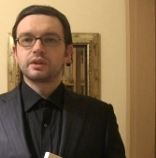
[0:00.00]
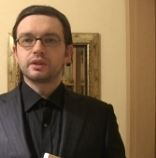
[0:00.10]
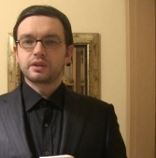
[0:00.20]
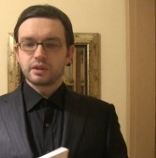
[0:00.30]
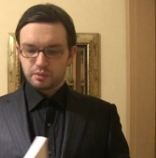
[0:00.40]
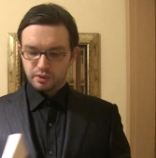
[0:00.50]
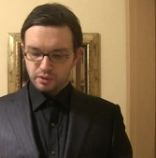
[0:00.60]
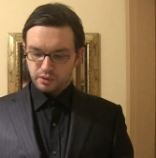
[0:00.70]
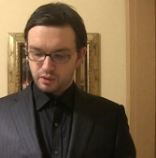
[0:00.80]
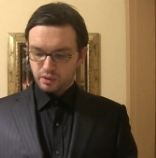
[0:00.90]
So
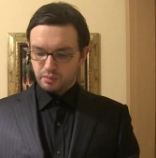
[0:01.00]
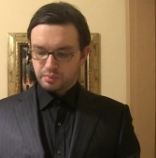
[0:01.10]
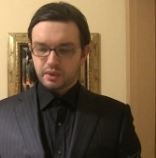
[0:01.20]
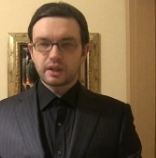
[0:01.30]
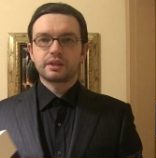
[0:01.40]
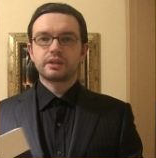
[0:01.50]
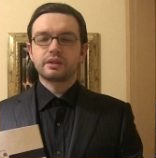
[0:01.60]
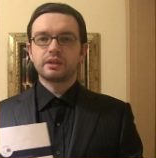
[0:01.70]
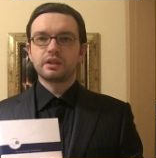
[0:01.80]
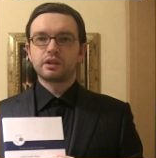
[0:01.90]
Europe
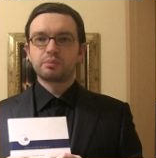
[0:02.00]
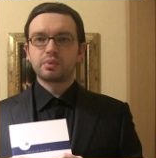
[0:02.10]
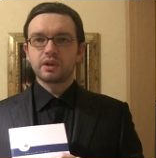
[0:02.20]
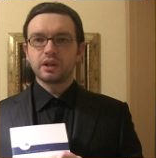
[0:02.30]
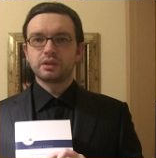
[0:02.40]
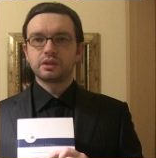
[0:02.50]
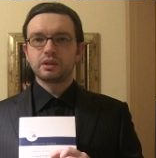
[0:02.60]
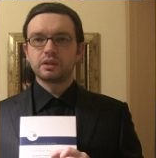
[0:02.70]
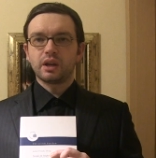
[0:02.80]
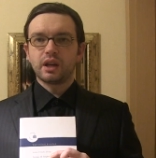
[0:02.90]
as
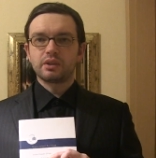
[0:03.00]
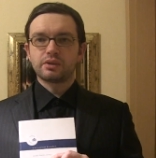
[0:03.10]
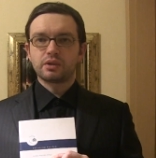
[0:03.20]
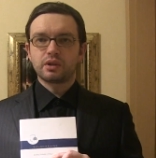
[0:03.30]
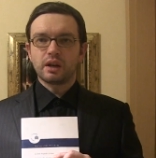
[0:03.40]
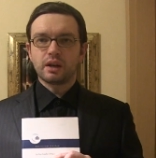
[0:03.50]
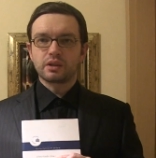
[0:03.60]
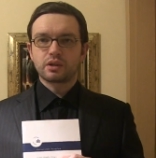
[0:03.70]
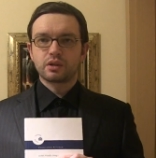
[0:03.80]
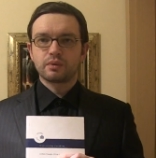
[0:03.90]
inspiration and
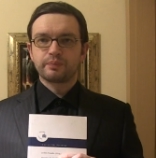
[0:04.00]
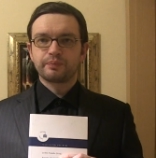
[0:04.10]
challenge.